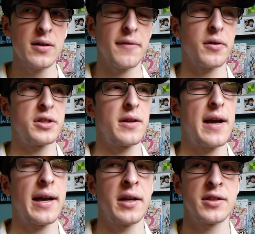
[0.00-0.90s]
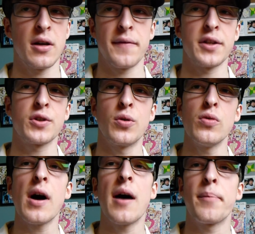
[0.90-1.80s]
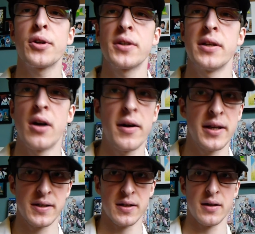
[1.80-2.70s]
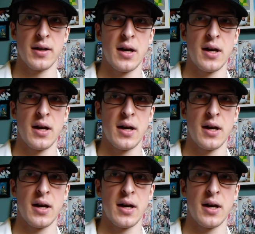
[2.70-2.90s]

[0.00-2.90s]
If you're into that kind of stuff, that's cool. I'm personally not into